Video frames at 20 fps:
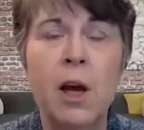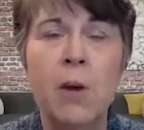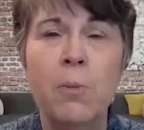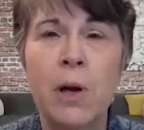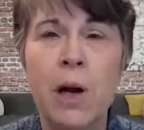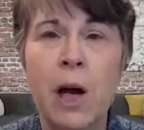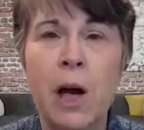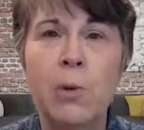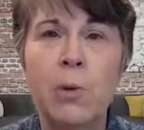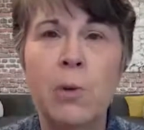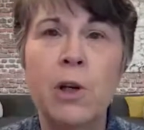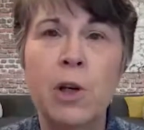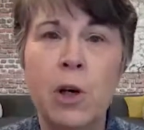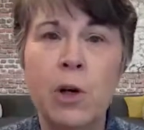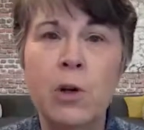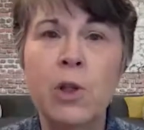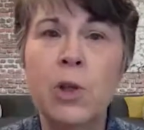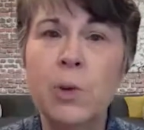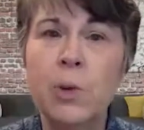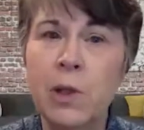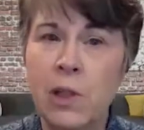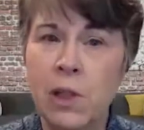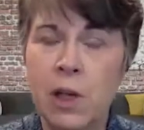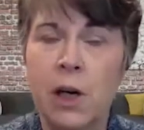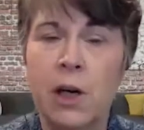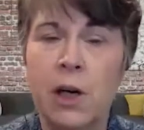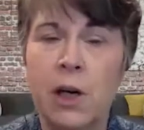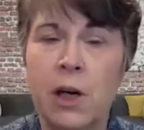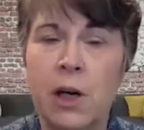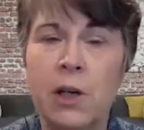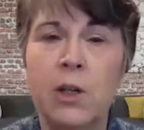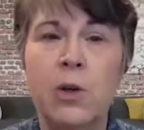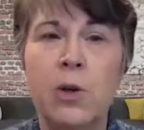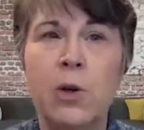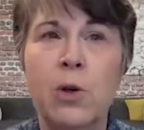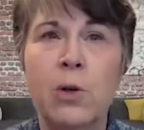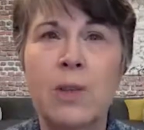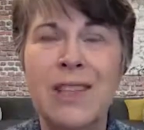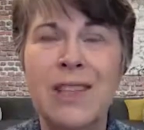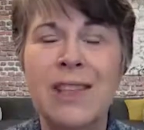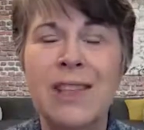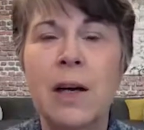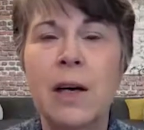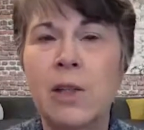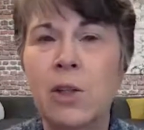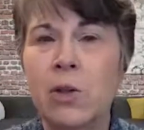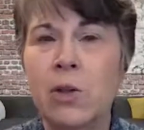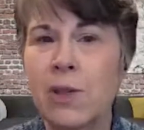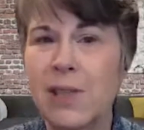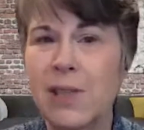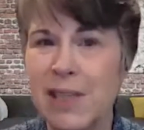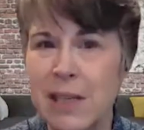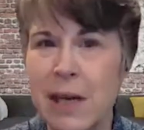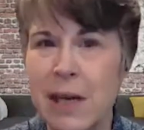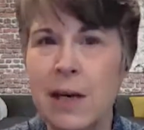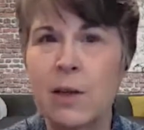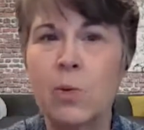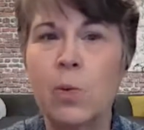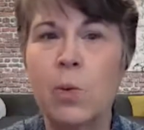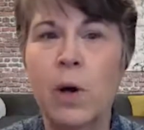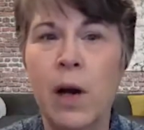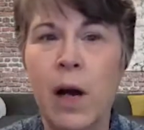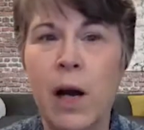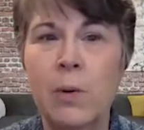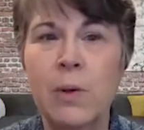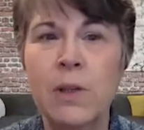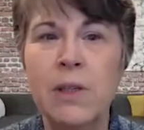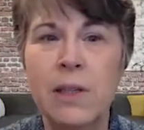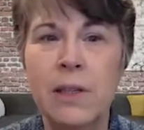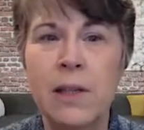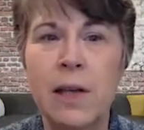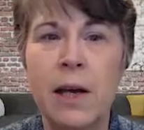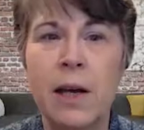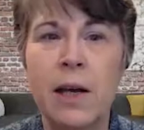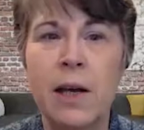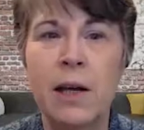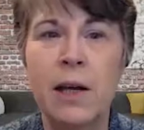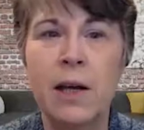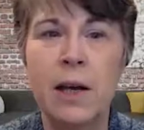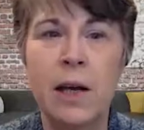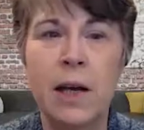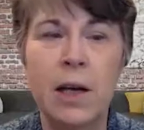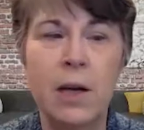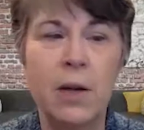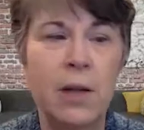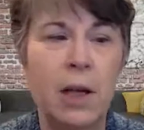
But I would go to a doctor who didn't understand what I was saying and